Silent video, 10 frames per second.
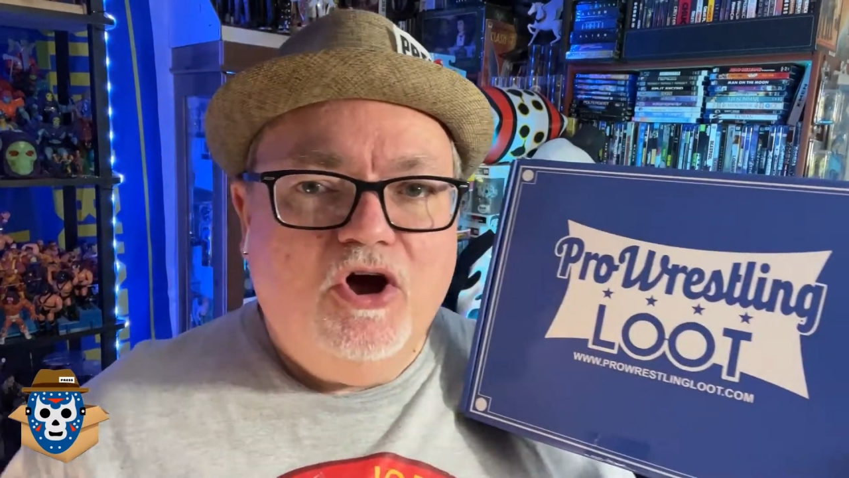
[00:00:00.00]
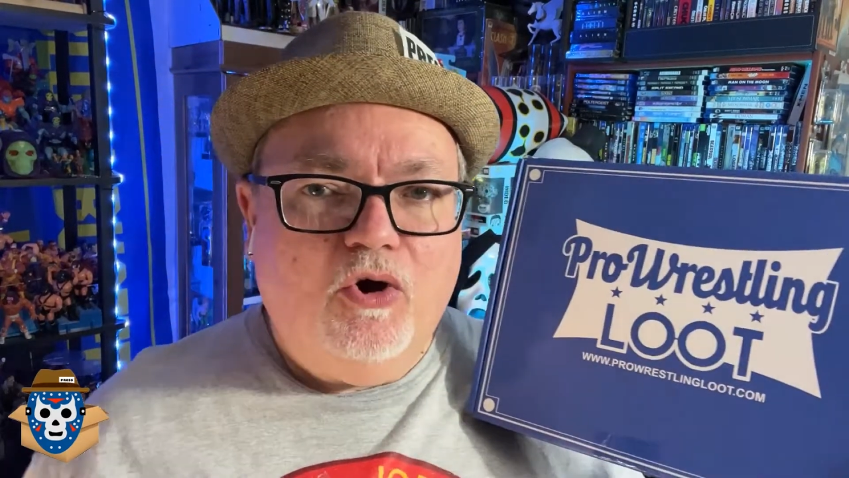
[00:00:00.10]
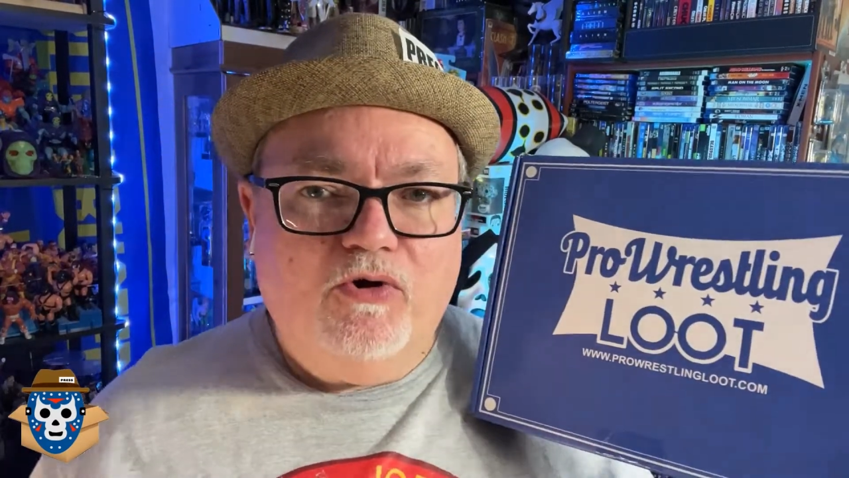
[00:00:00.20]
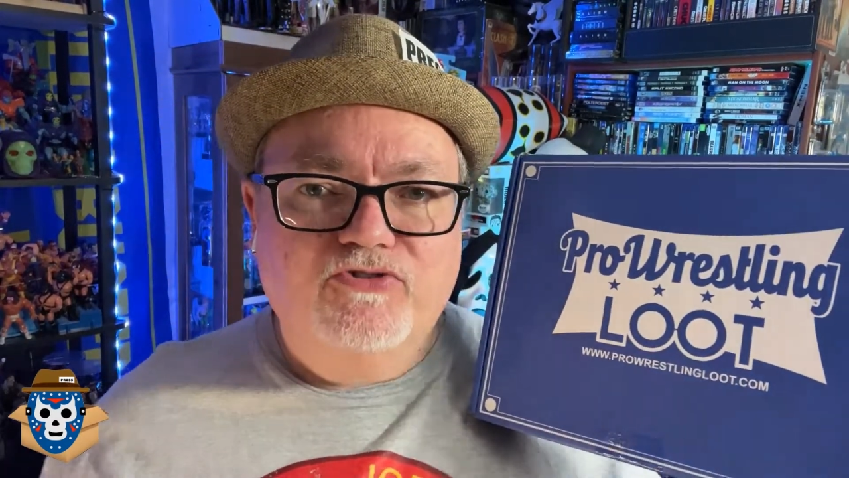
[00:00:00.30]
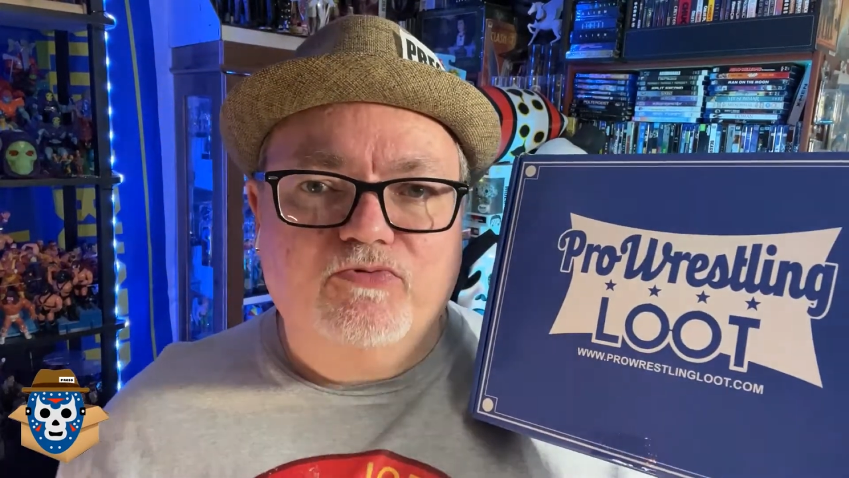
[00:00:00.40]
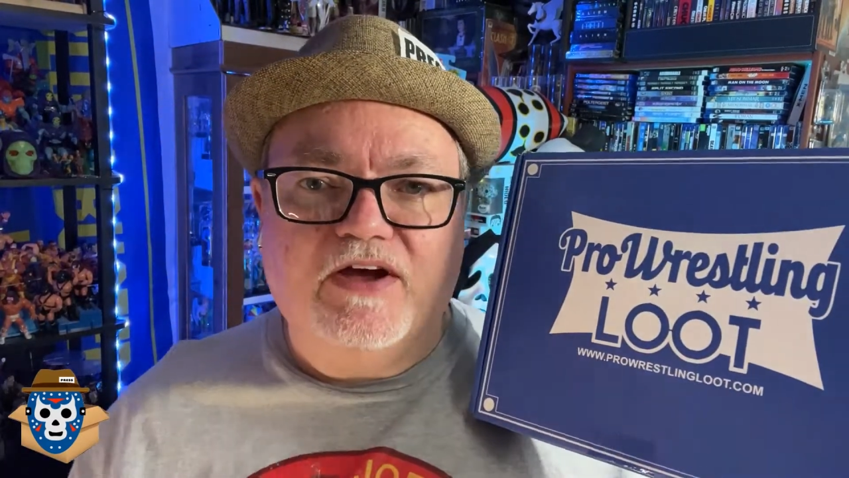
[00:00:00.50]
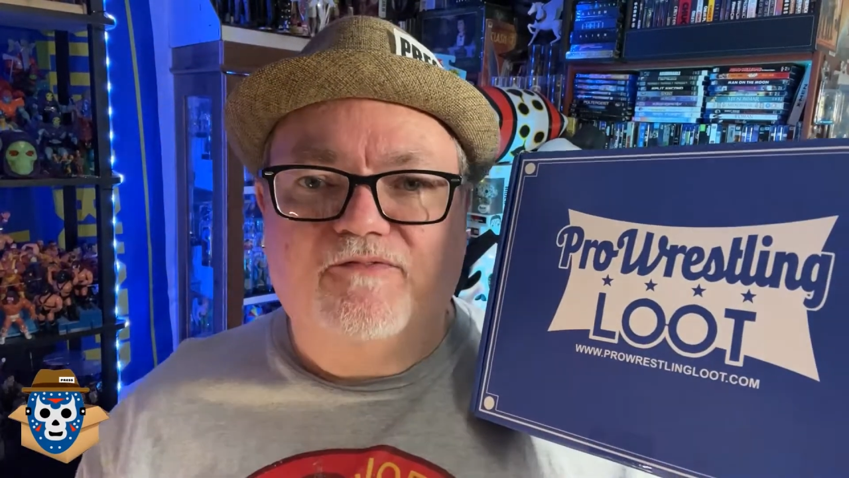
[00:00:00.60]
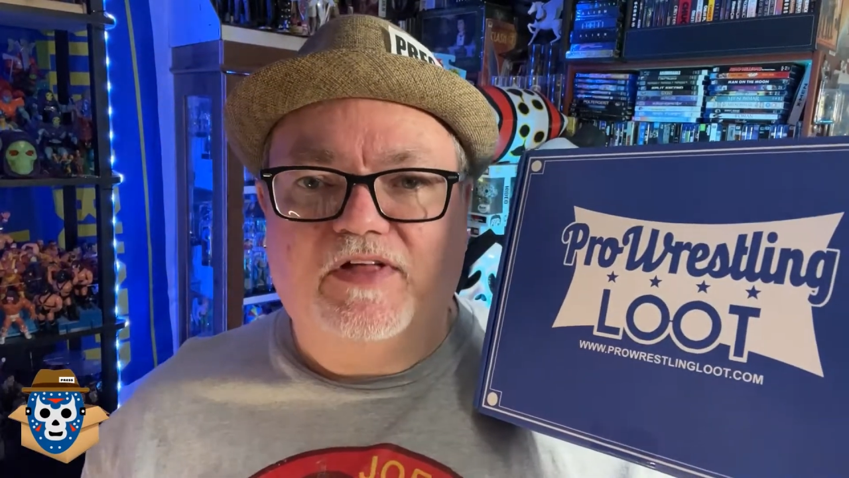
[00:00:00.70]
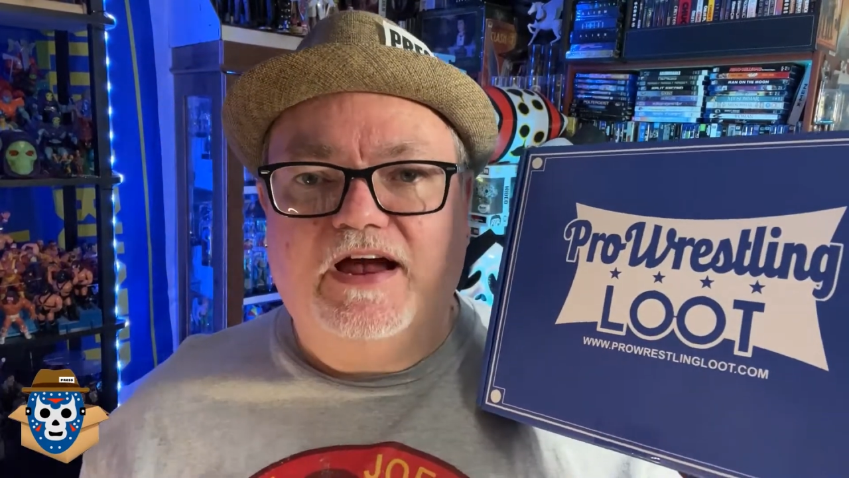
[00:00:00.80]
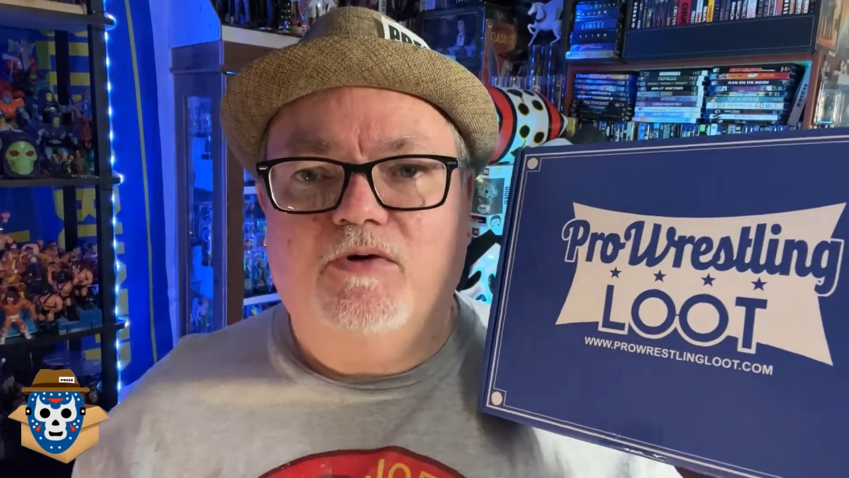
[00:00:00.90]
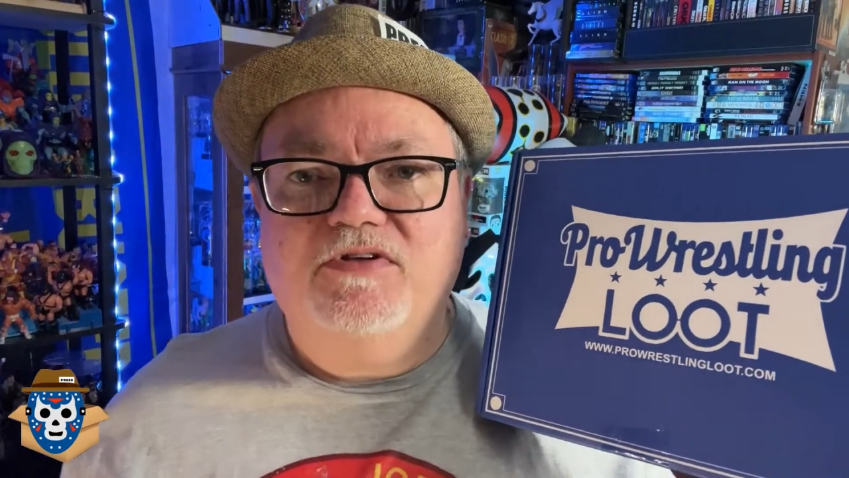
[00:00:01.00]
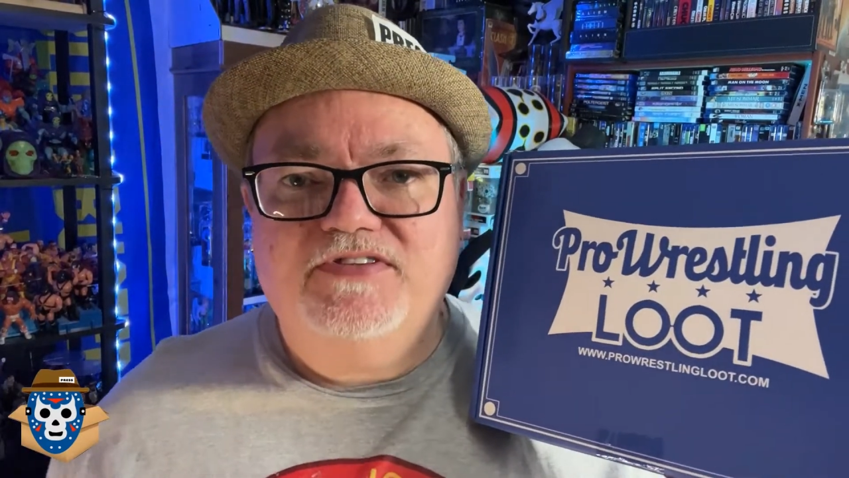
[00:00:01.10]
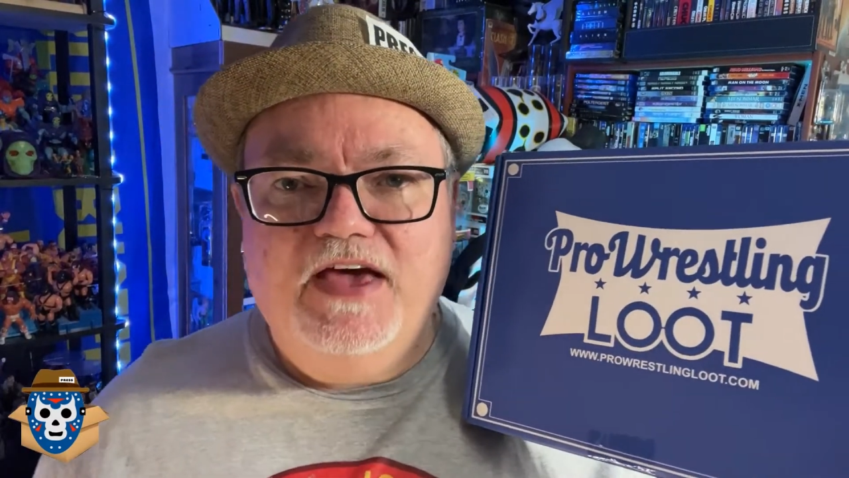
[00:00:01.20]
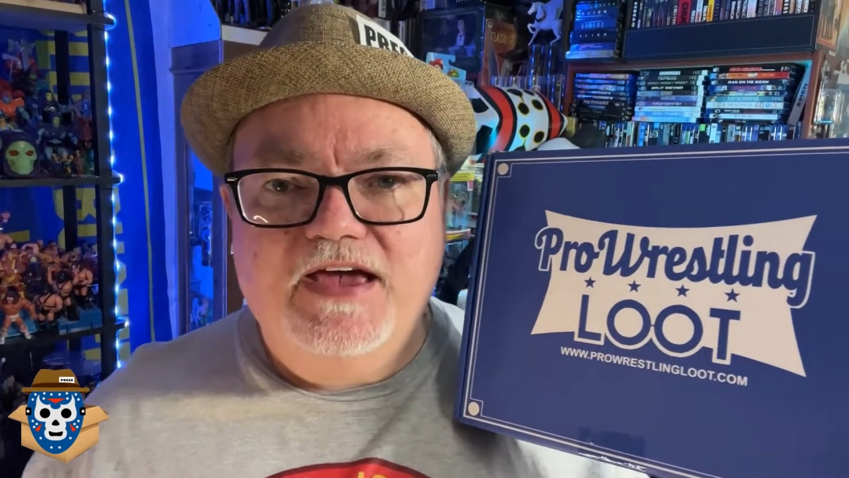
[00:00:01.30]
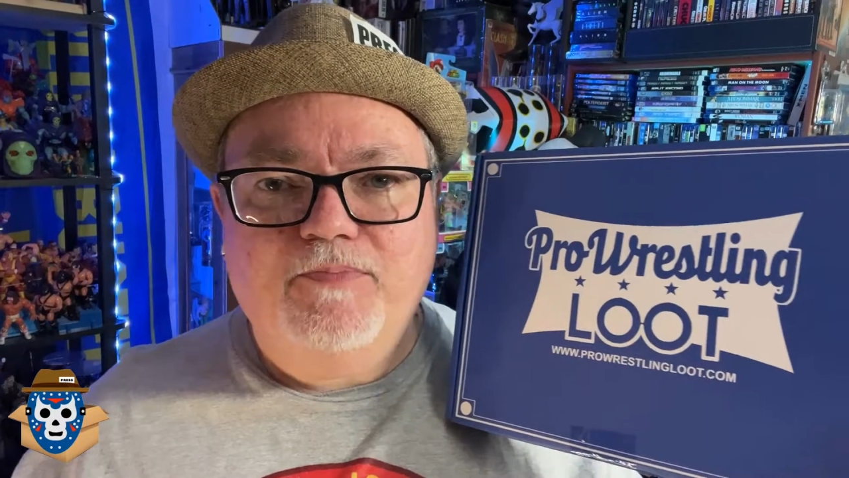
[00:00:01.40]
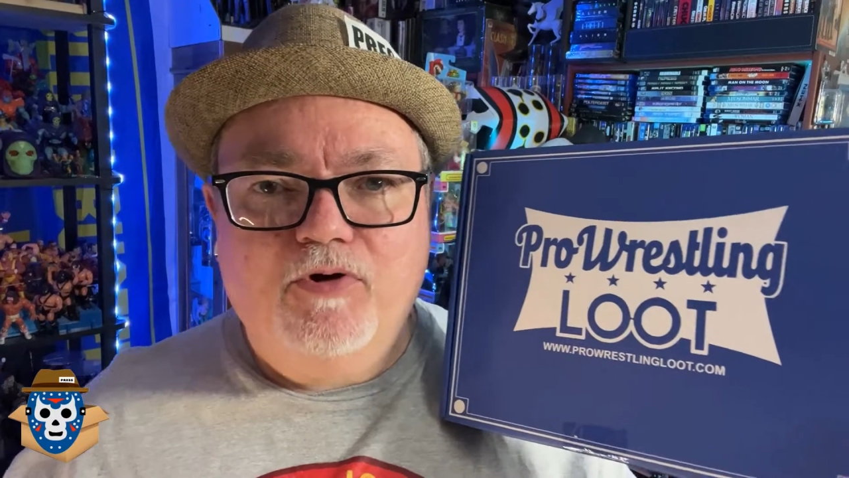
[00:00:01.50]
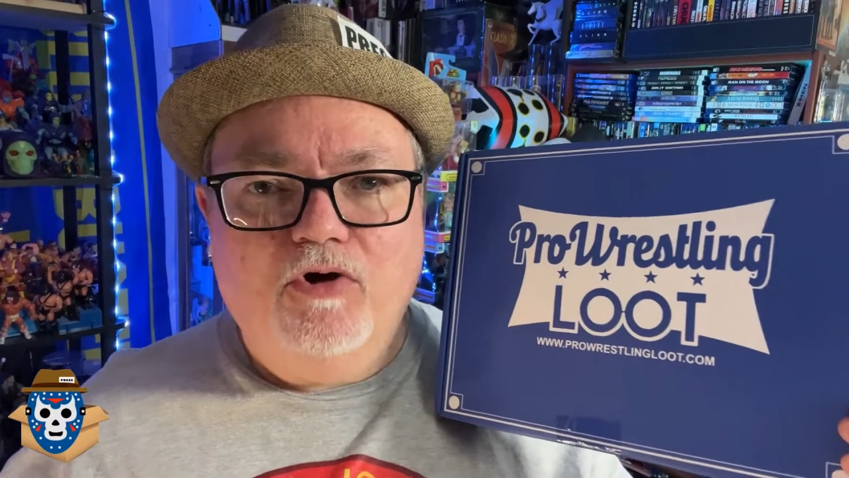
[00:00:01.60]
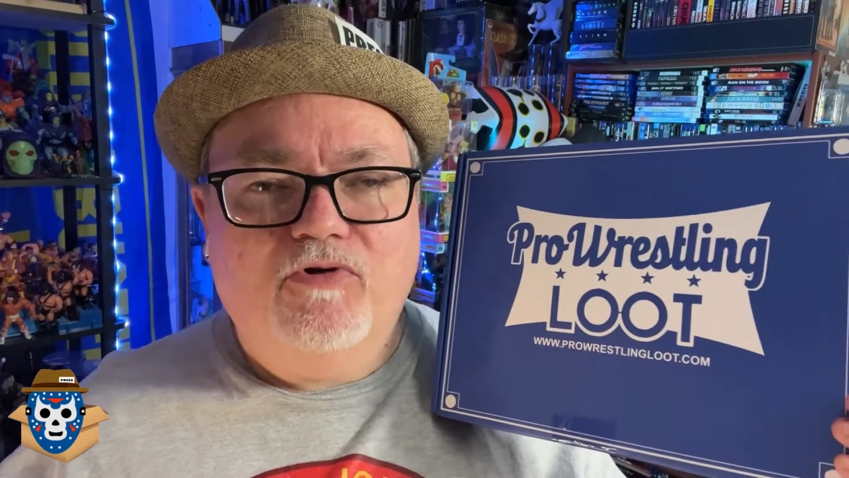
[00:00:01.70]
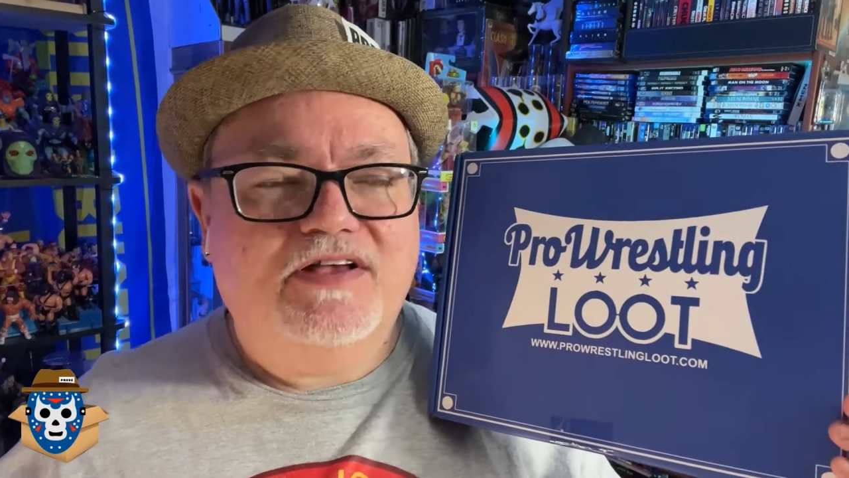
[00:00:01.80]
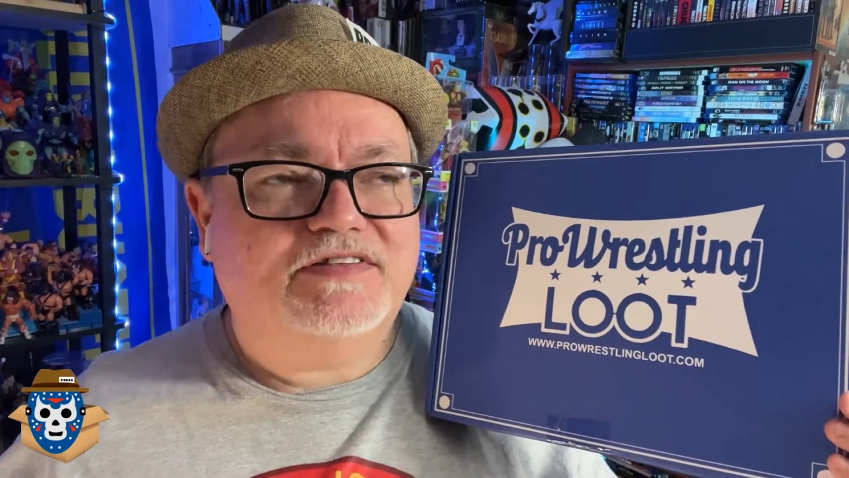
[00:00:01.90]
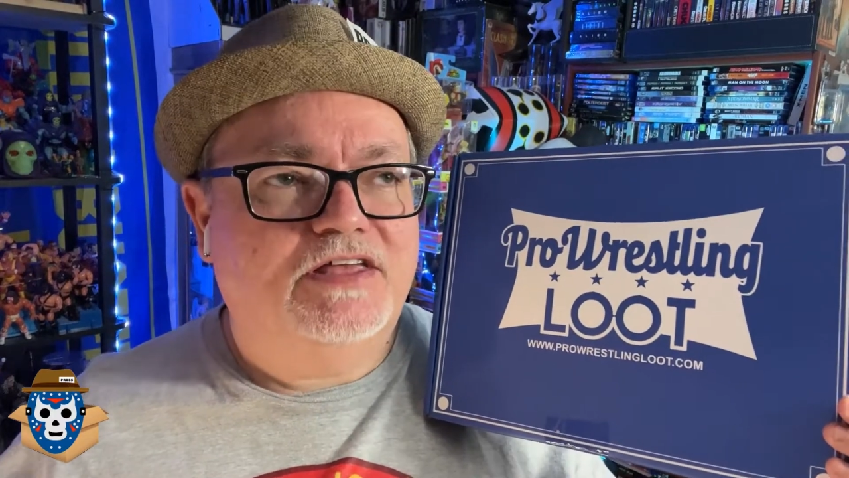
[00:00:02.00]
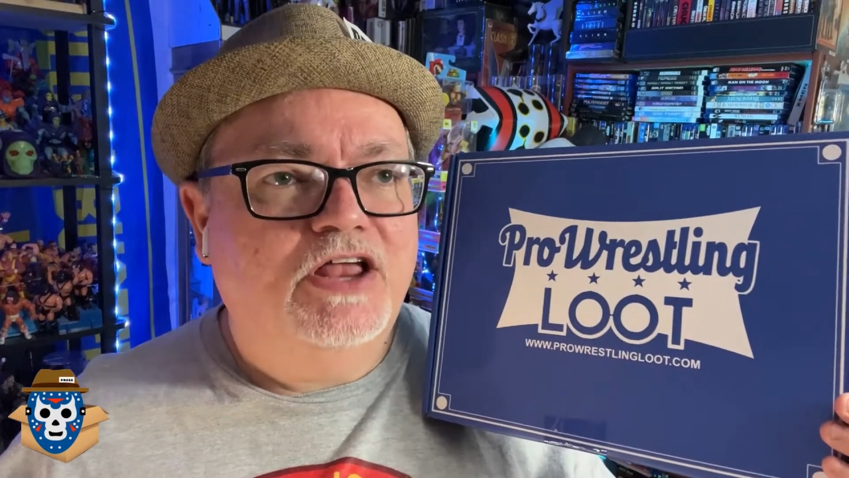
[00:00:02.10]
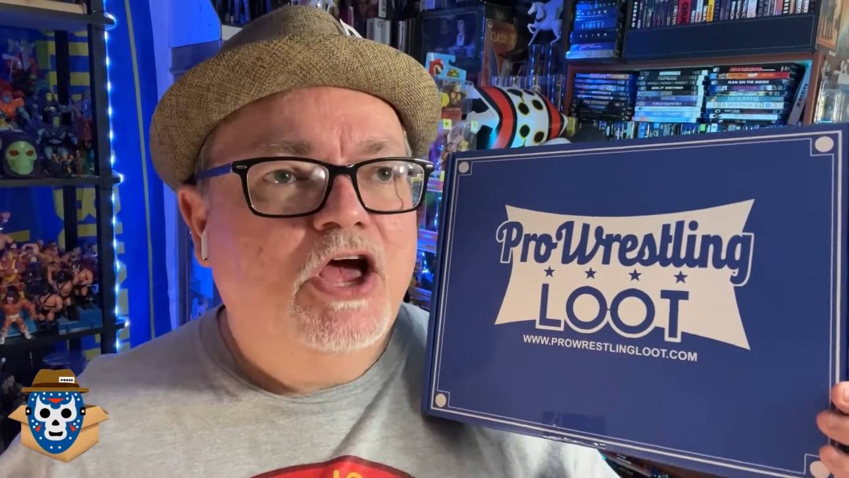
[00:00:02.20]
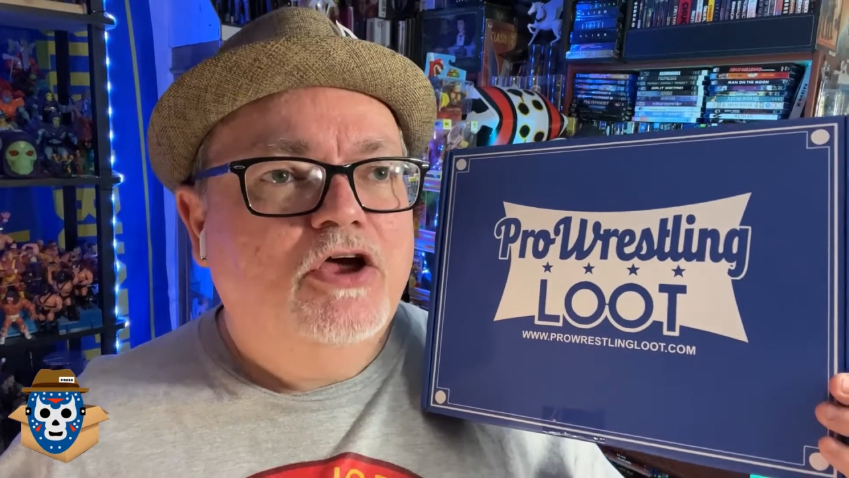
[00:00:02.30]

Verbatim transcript: or as Ric Flair would say, Pro Wrestling